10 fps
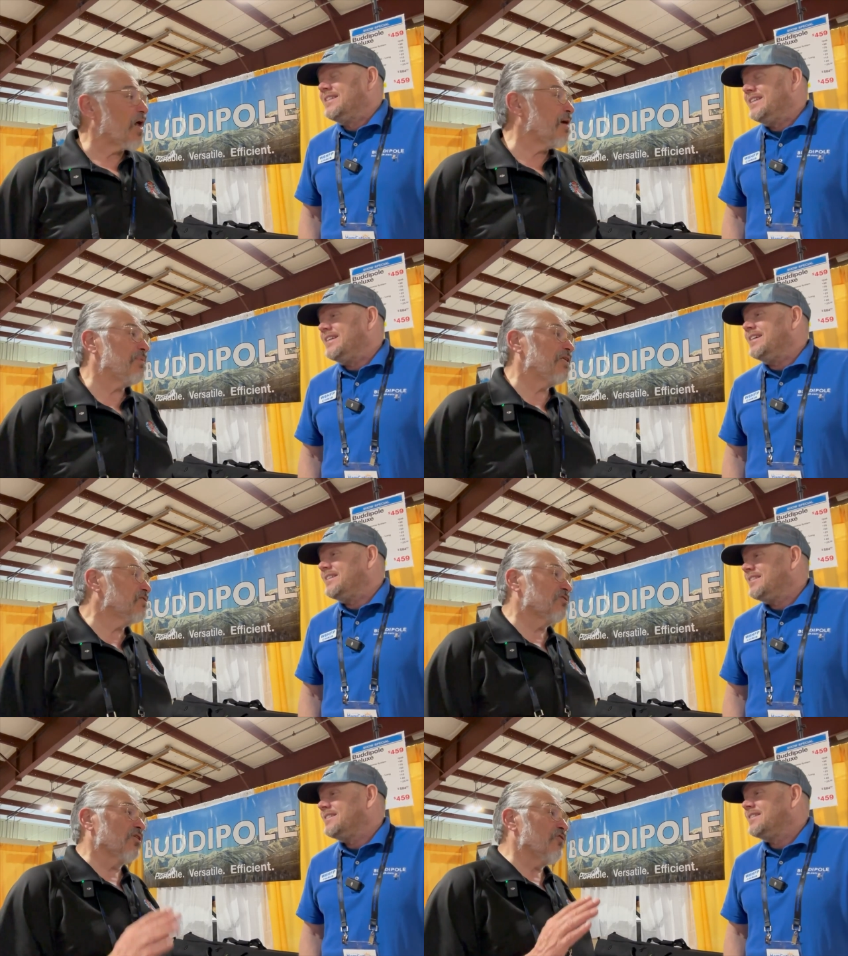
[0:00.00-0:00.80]
Speaker 1: I mean, yeah.
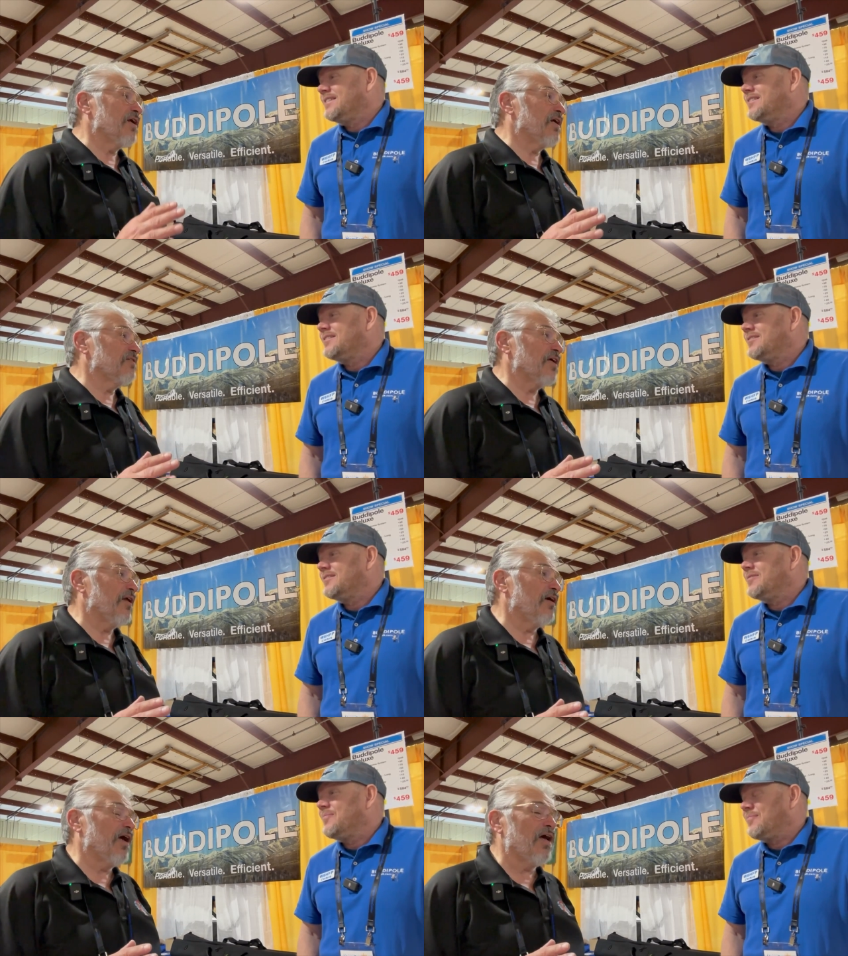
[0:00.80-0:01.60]
this is a great
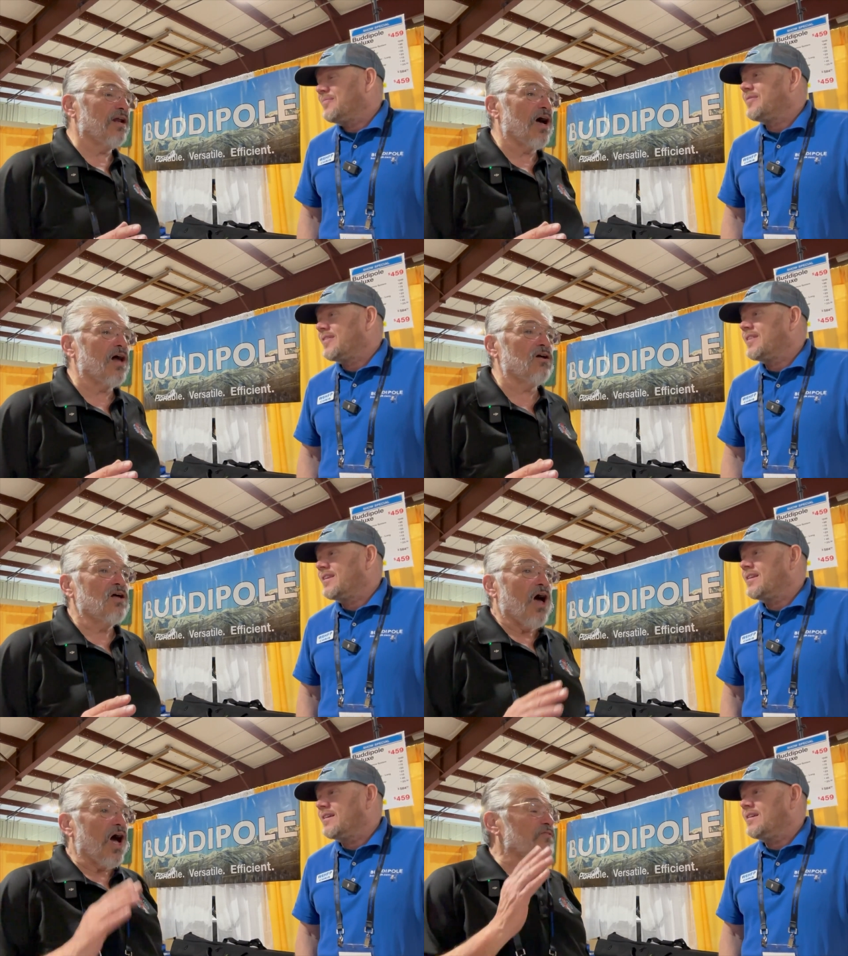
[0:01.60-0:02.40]
antenna, and I,
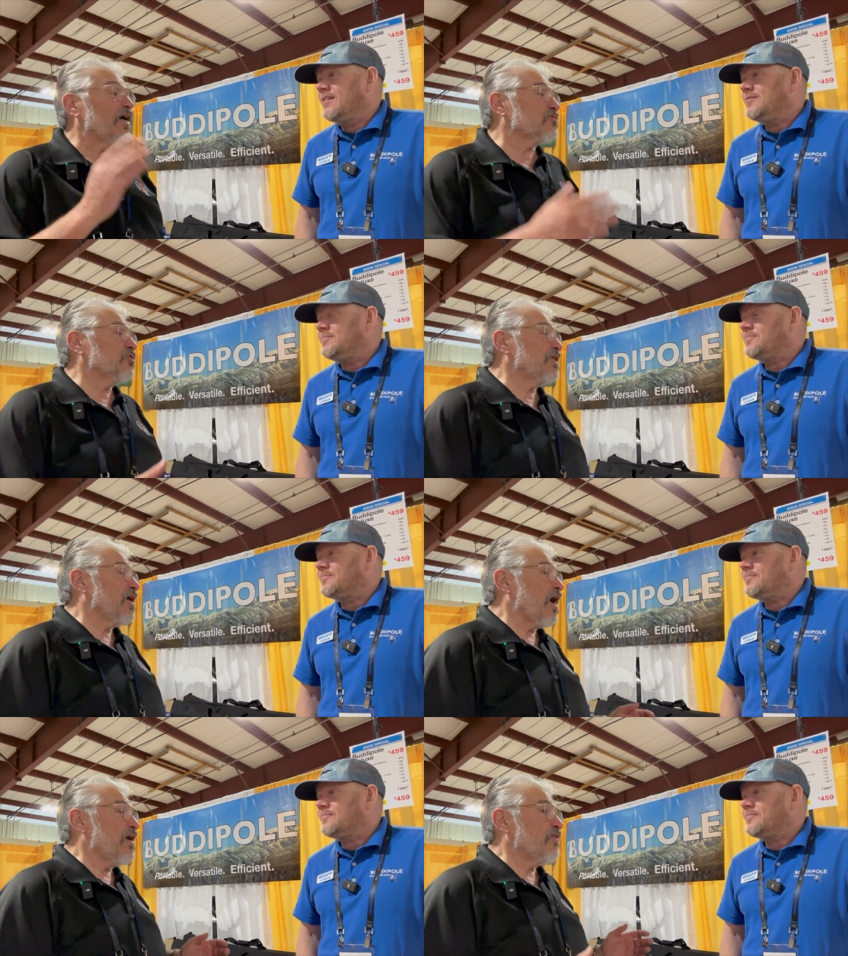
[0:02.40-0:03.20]
have actually
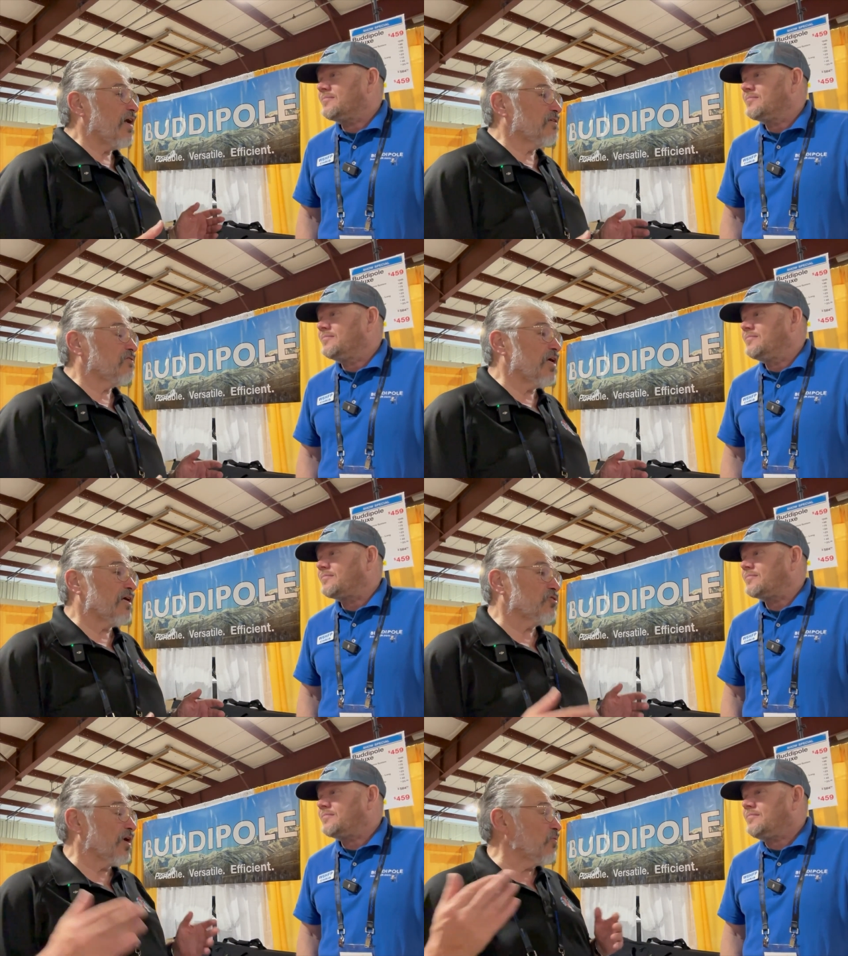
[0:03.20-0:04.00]
I've
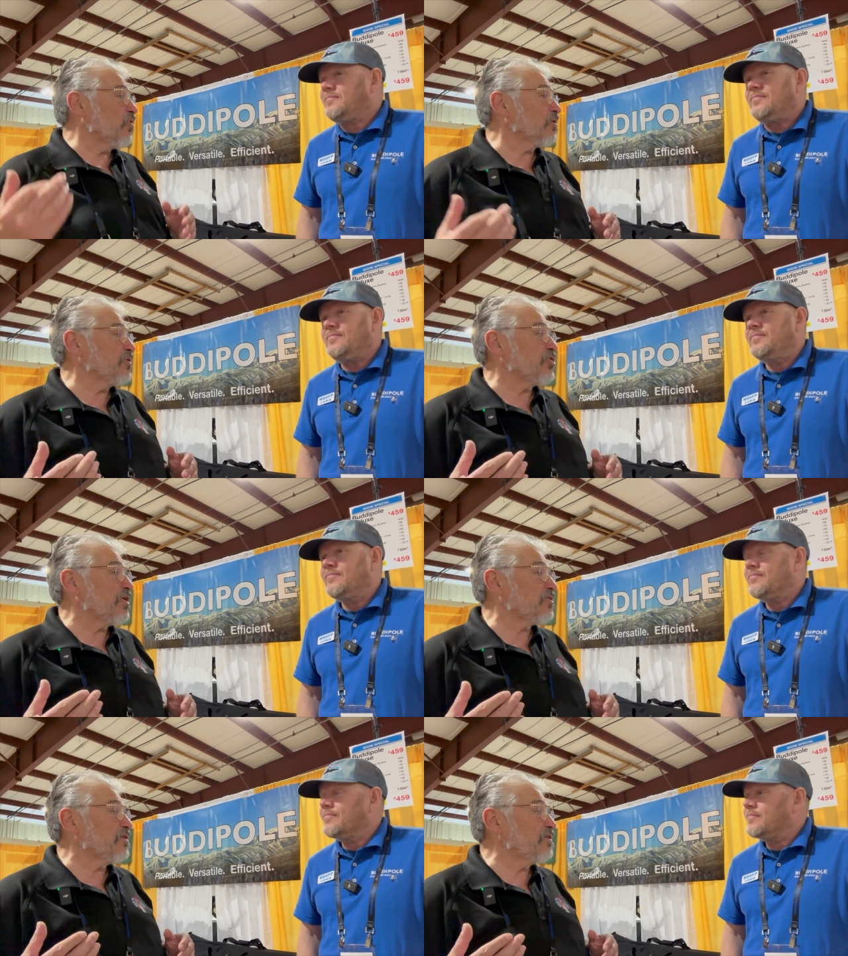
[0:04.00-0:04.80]
actually got to work with
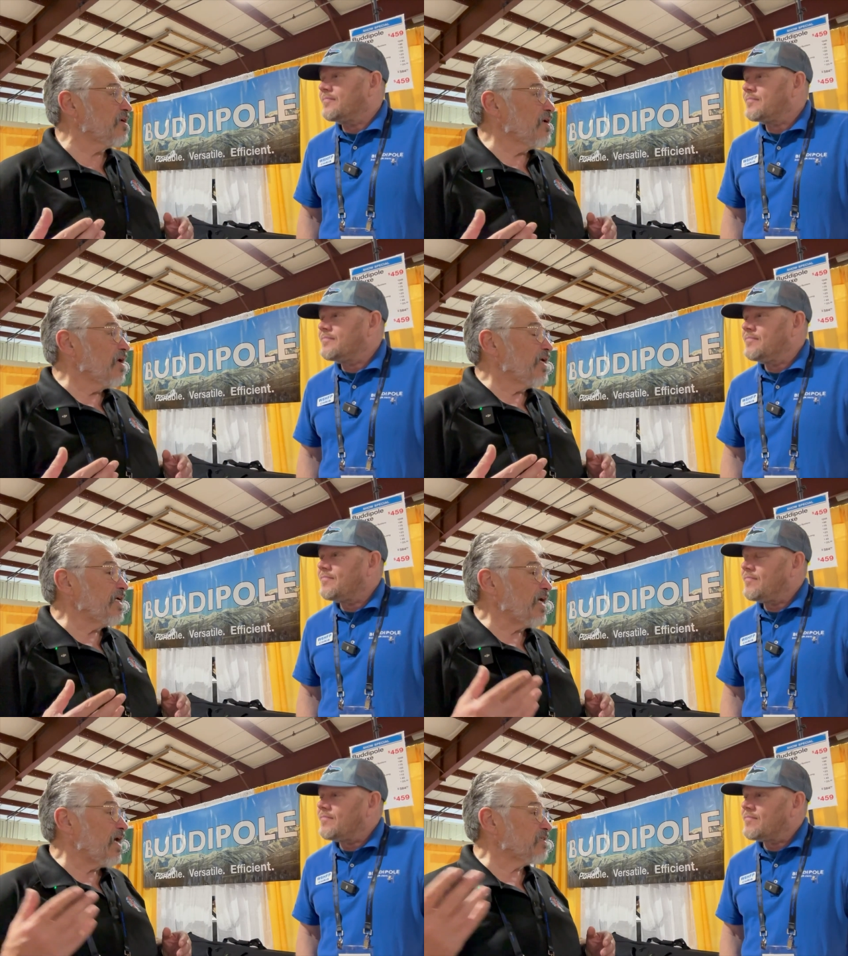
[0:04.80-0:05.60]
Jason.
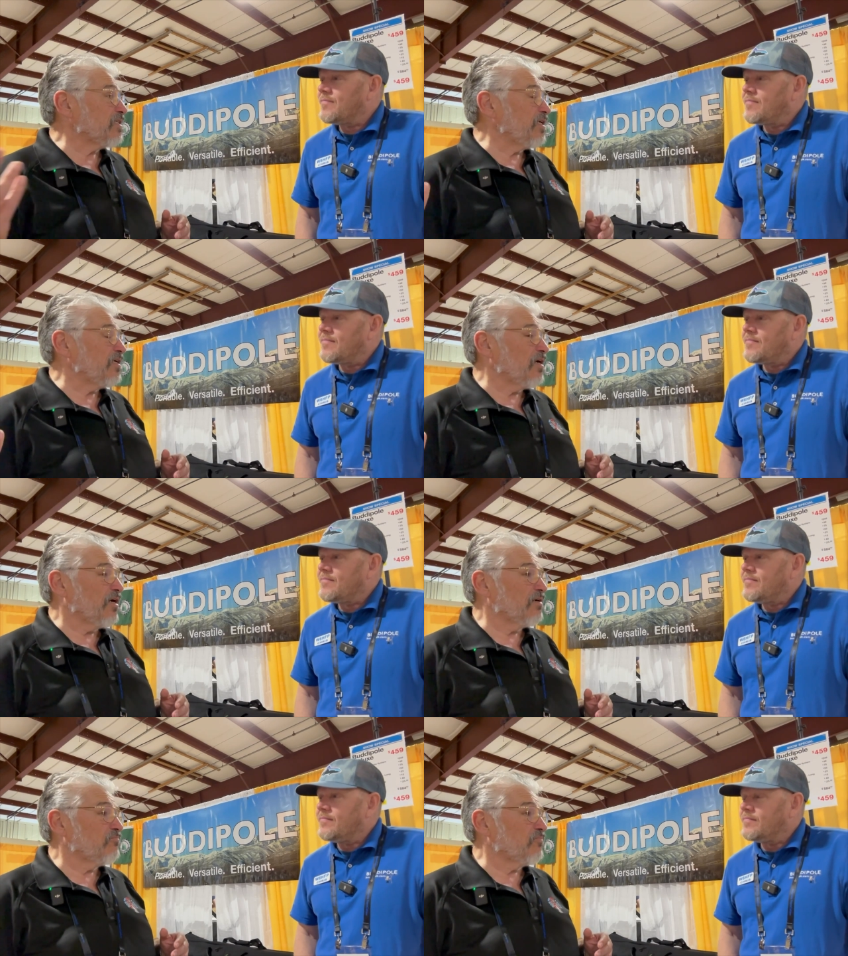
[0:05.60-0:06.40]
He has the
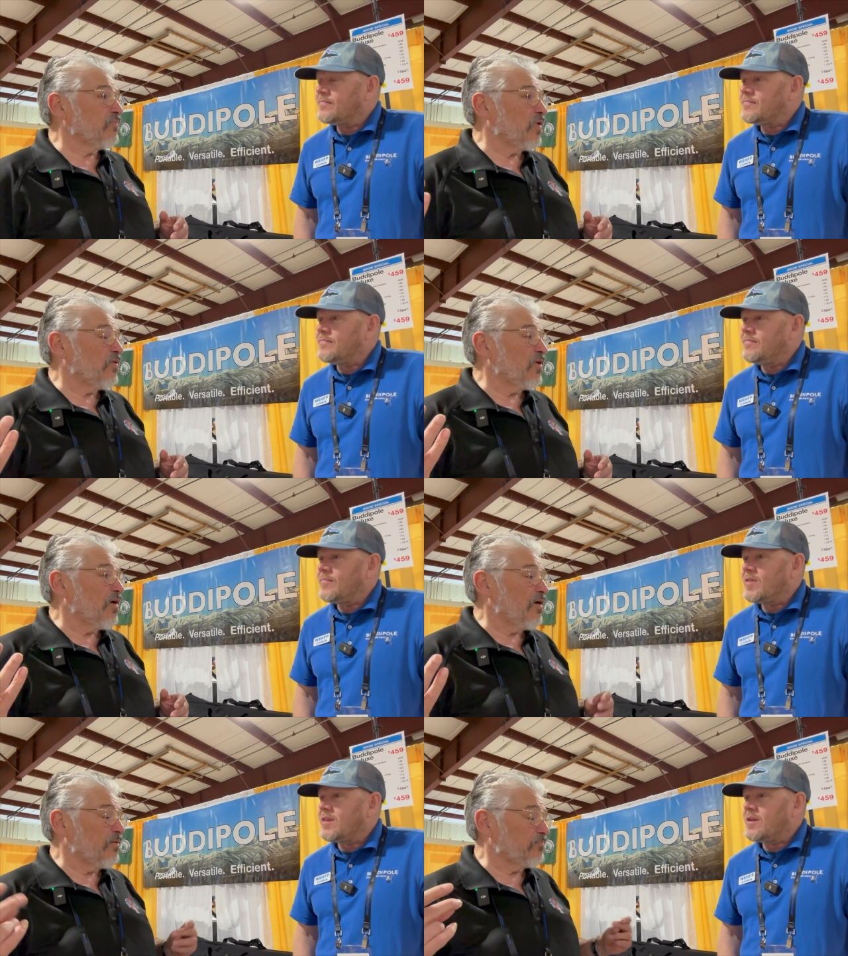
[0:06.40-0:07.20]

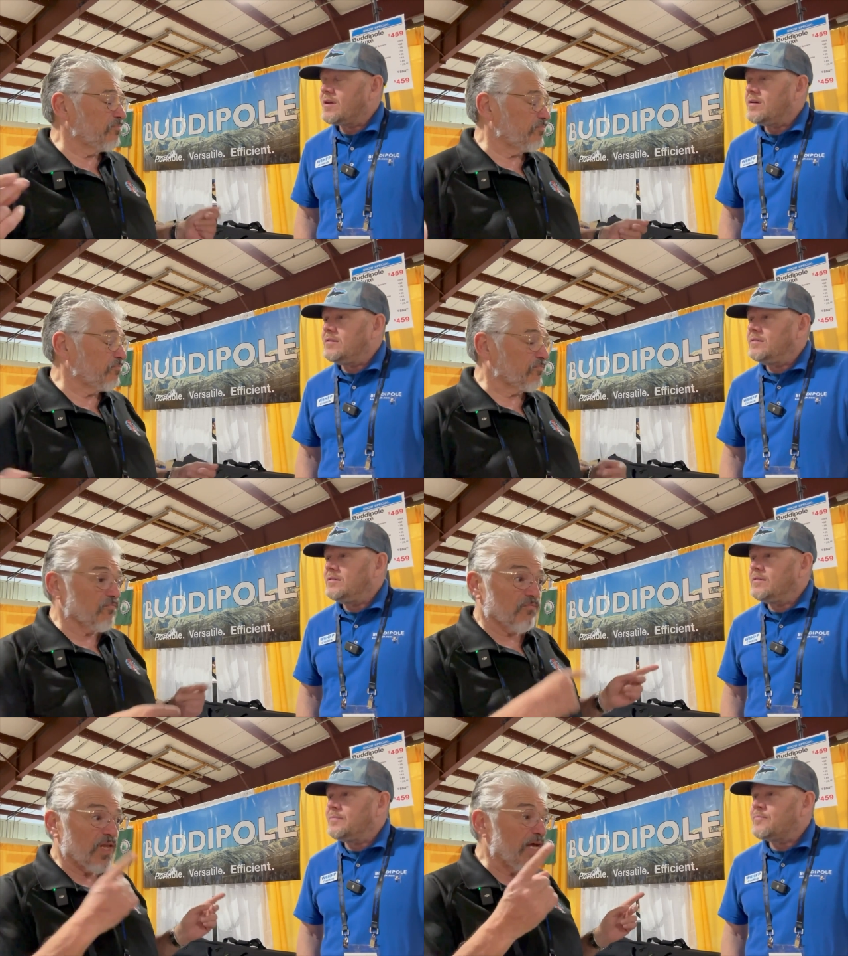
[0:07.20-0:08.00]
uh,
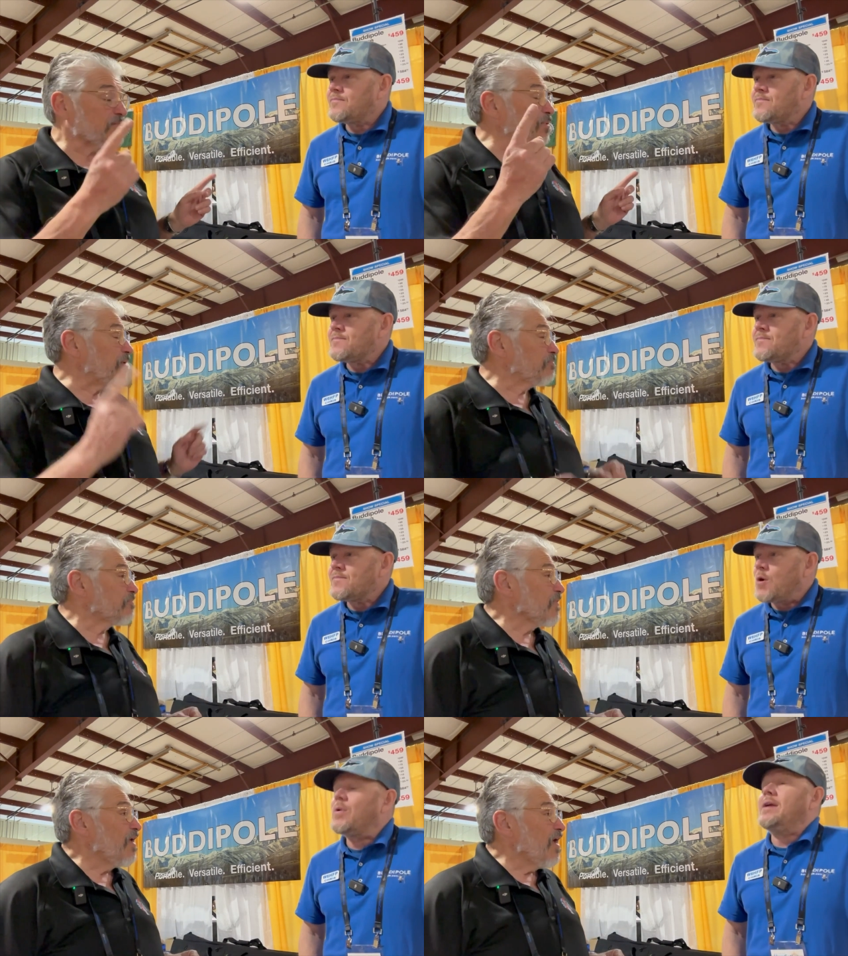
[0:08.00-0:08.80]
um, hex beam.
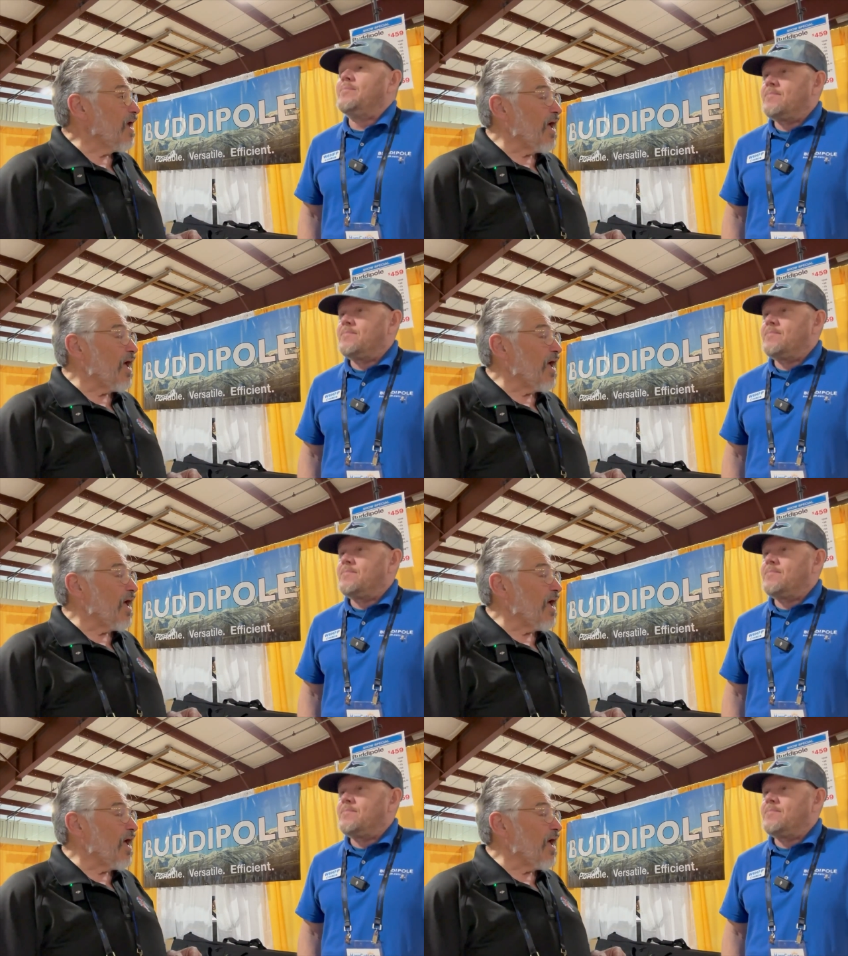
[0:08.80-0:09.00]
Right